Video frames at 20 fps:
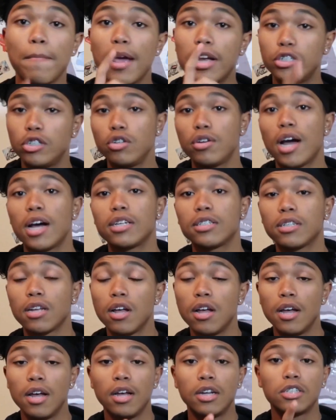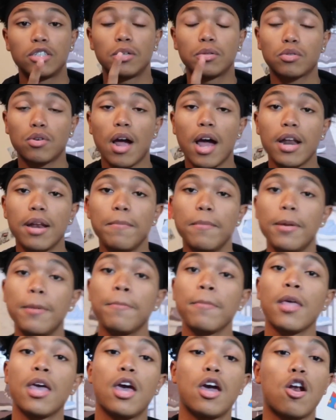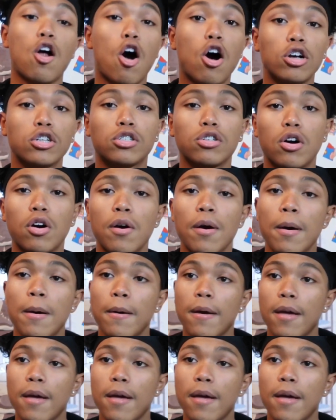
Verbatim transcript: make sure you guys subscribe to me. And also,